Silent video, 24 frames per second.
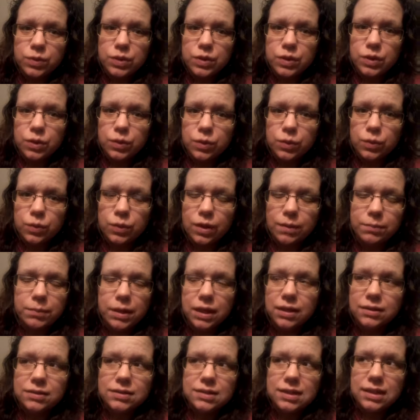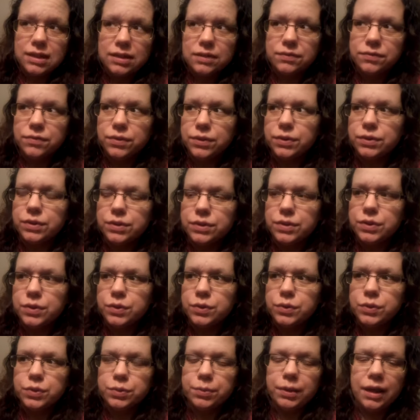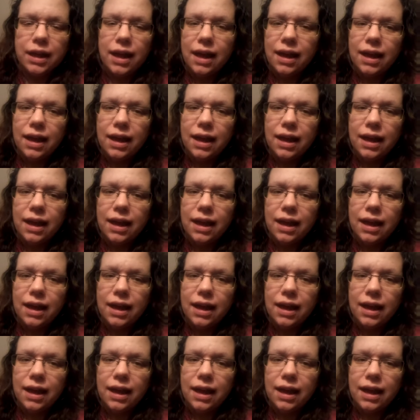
you. I'm not saying for the social media.